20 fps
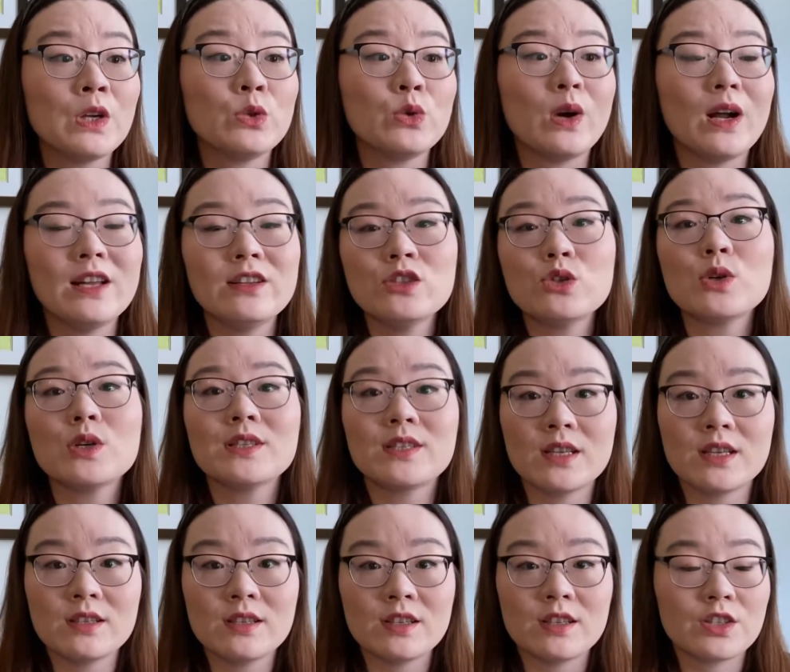to end your
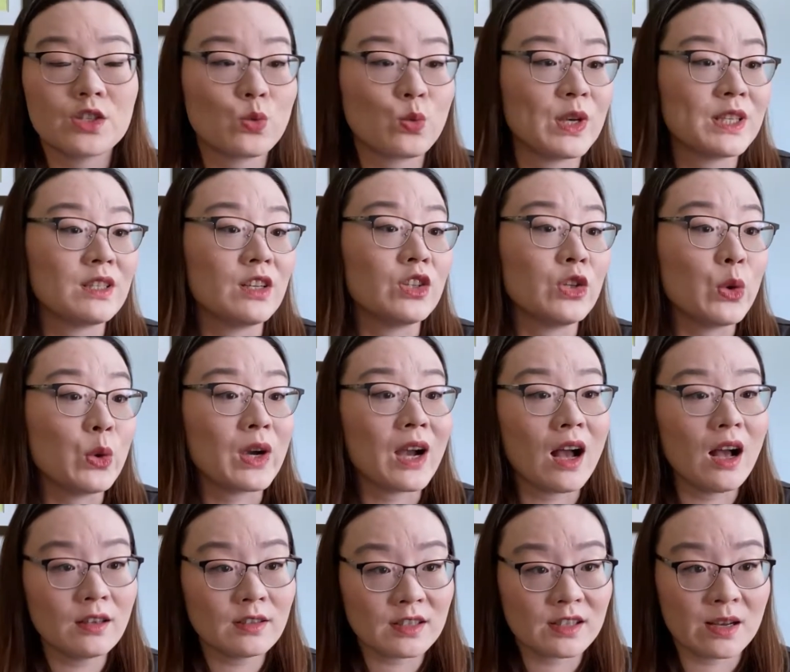sentence with a new
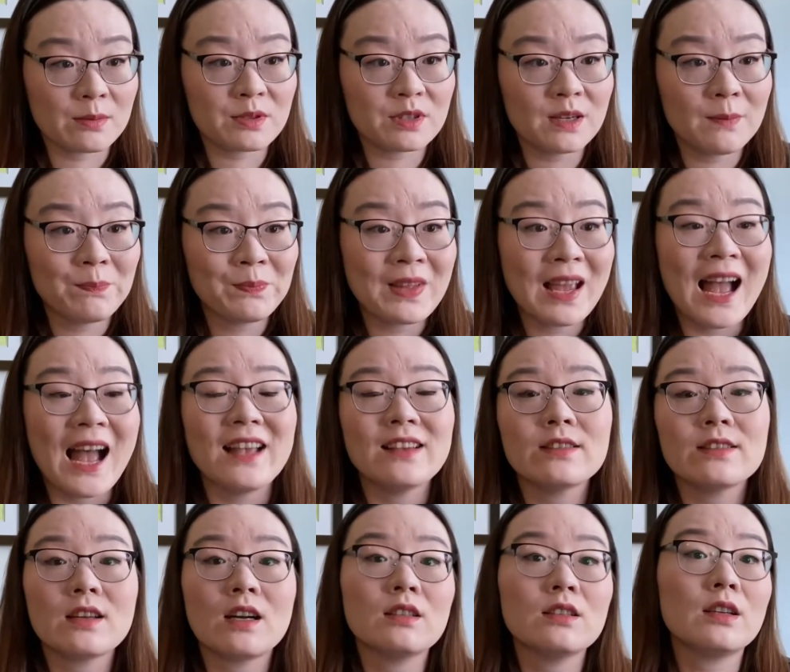concept and
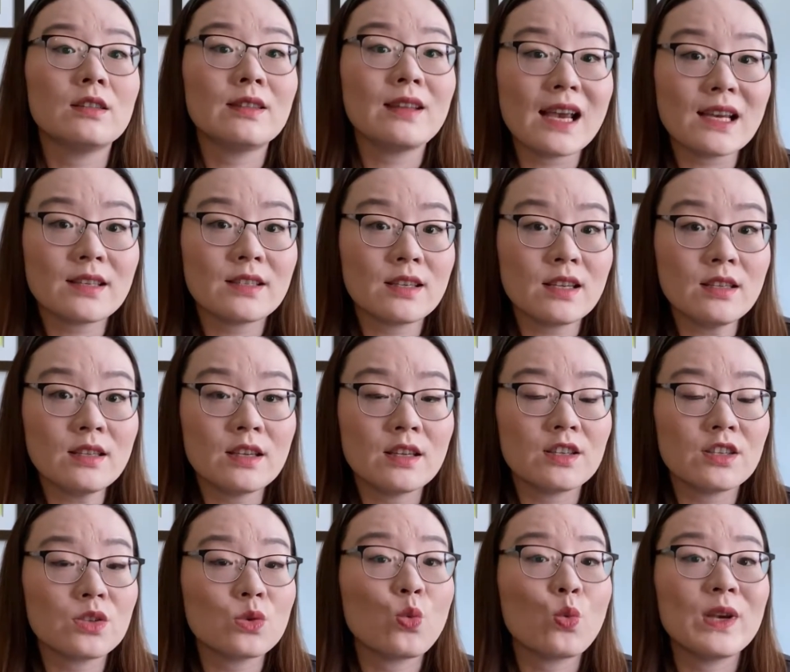start the next
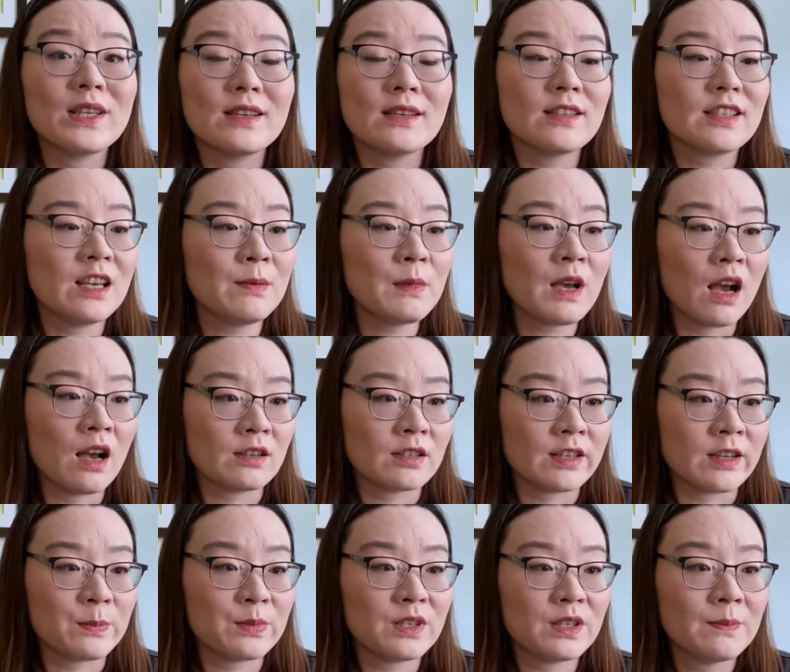sentence with the same
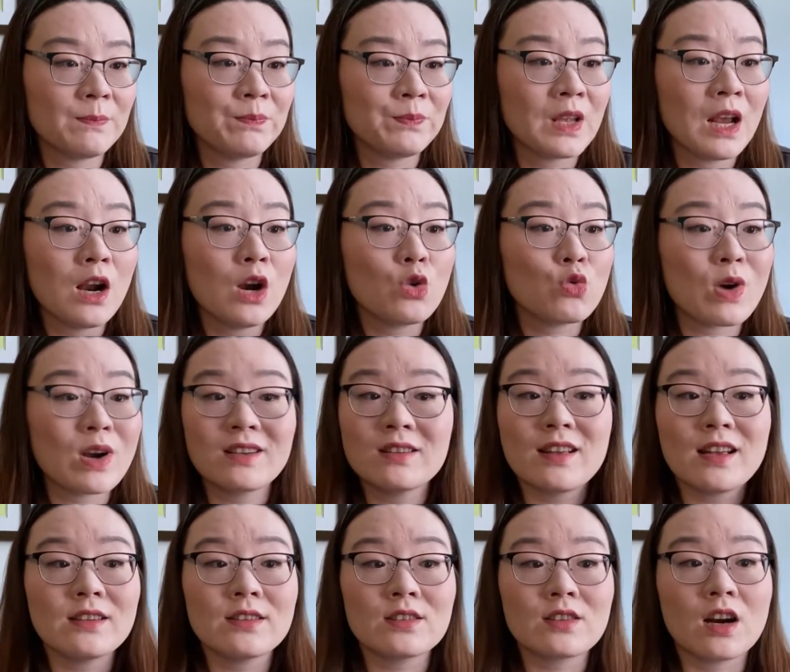concept, rather
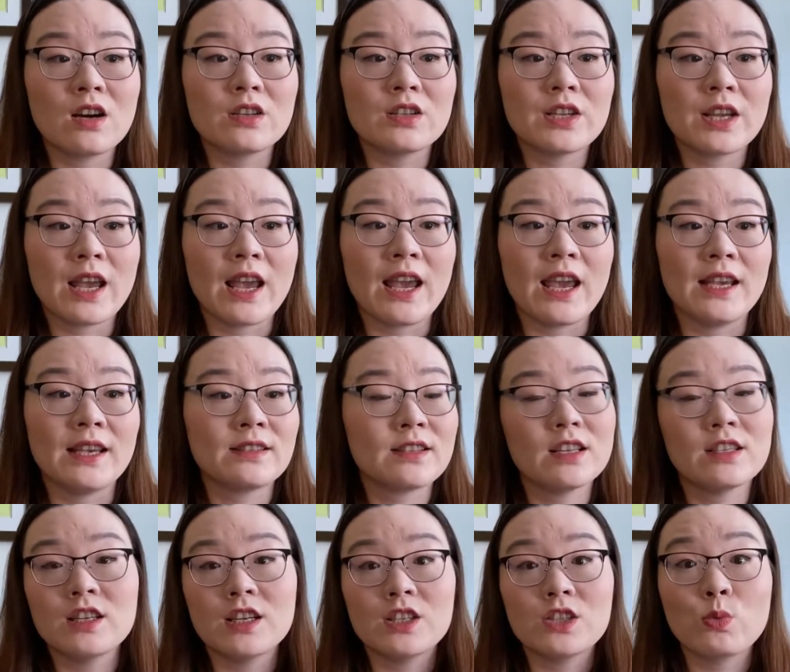than start a
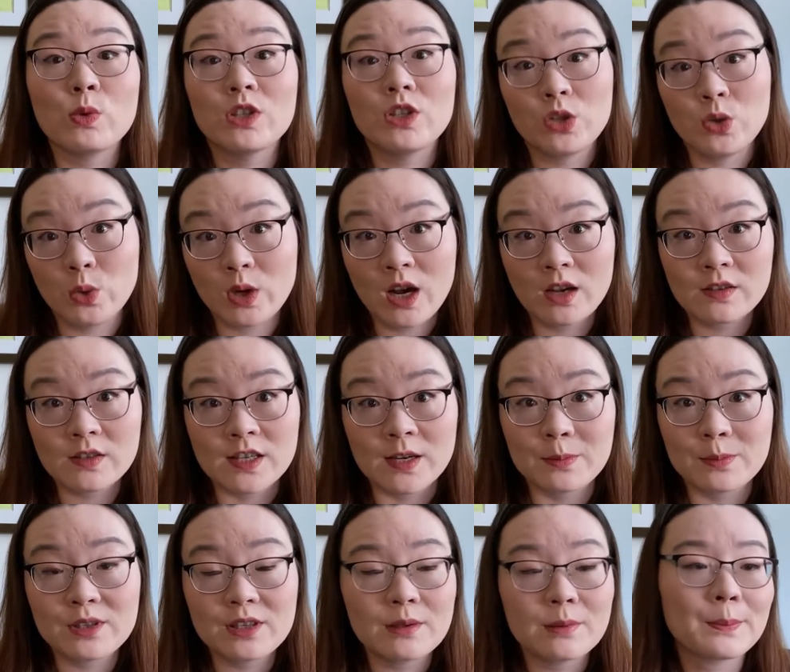sentence with a new
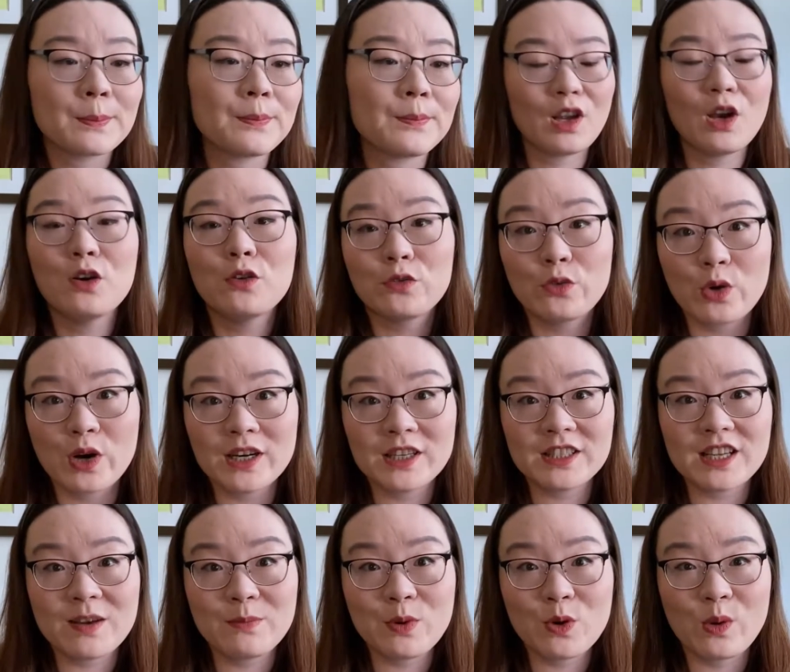concept. For
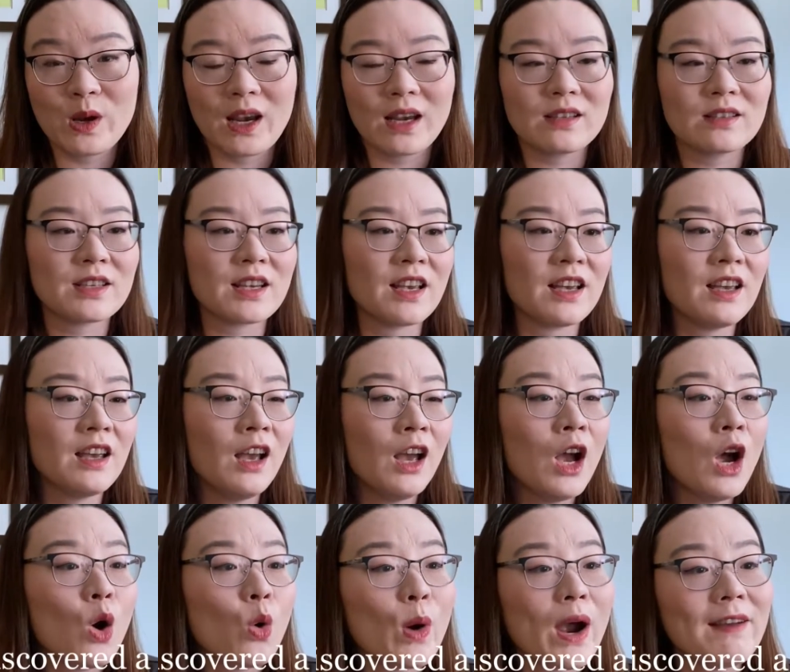example, we can say,
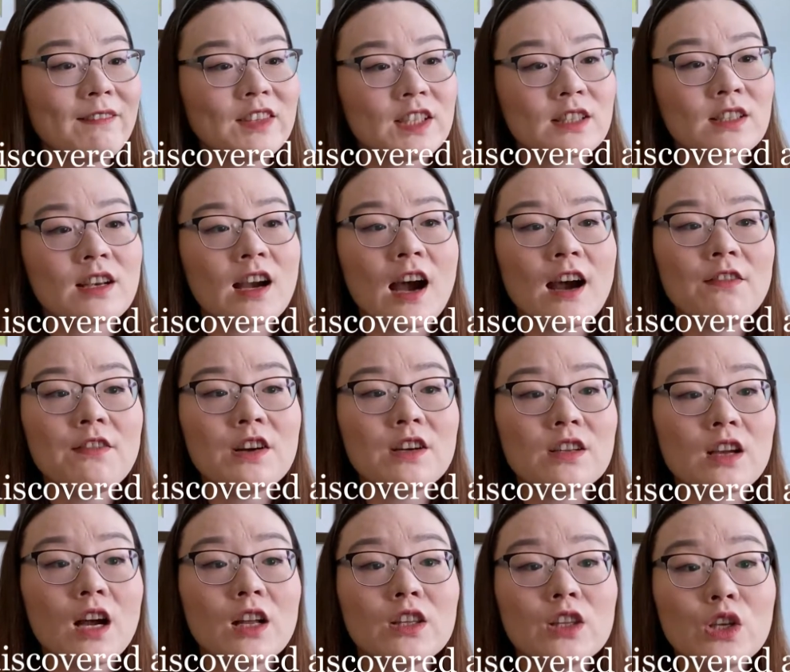we have discovered
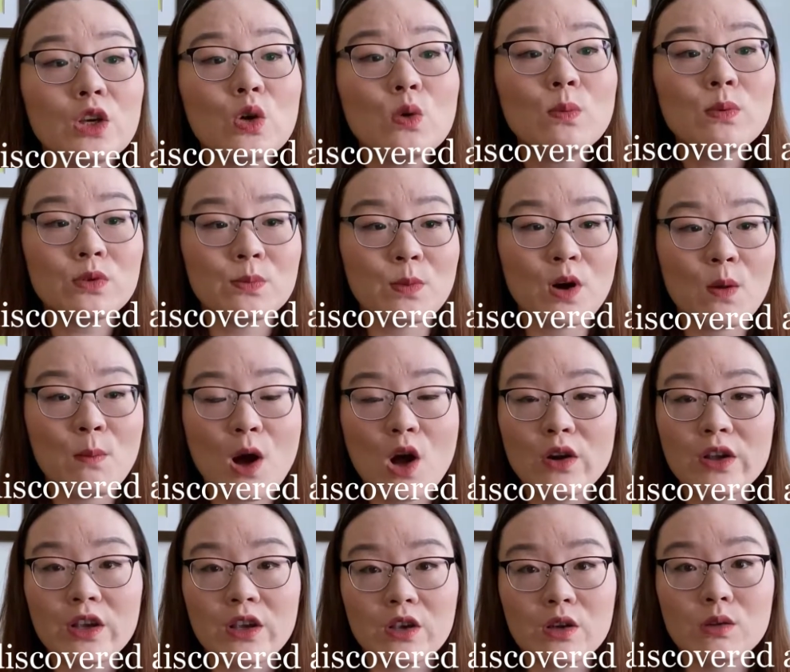a new small
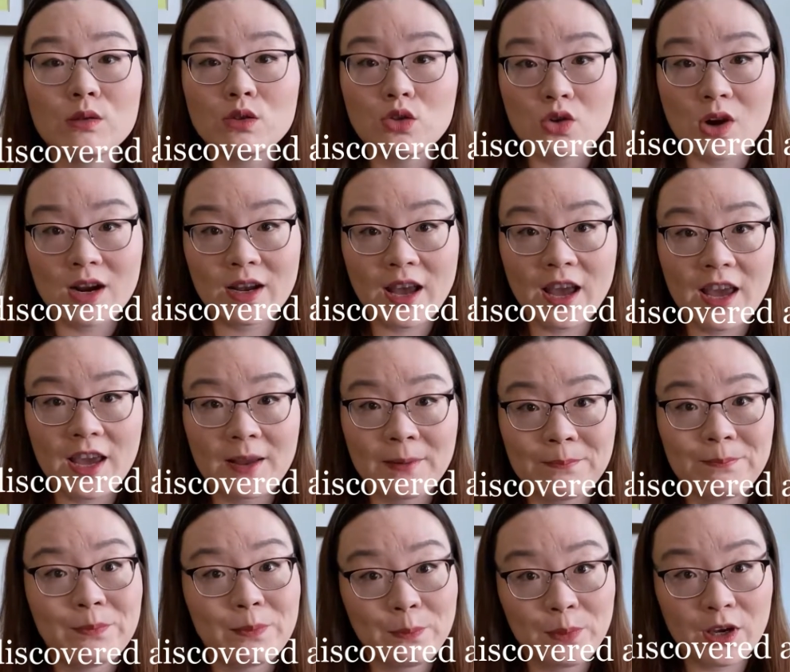molecule drug A,
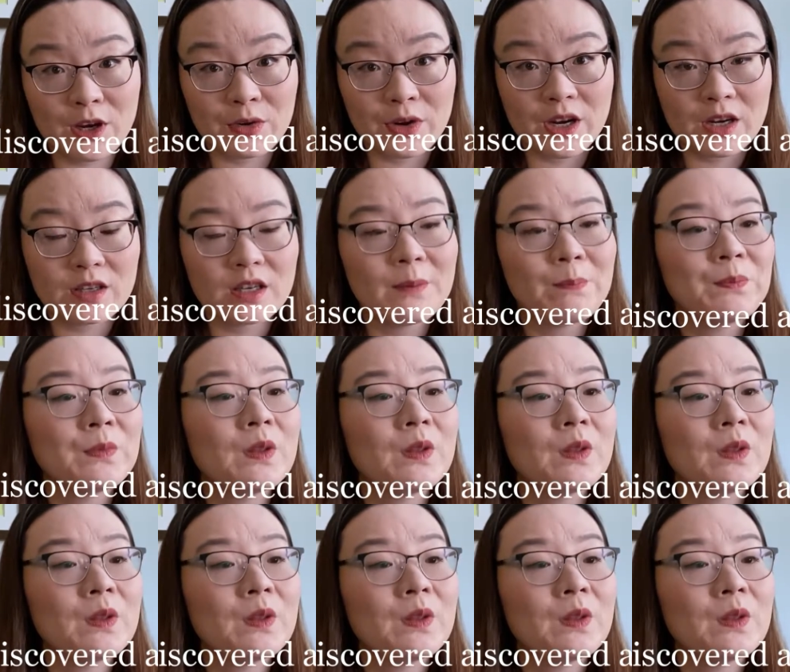period.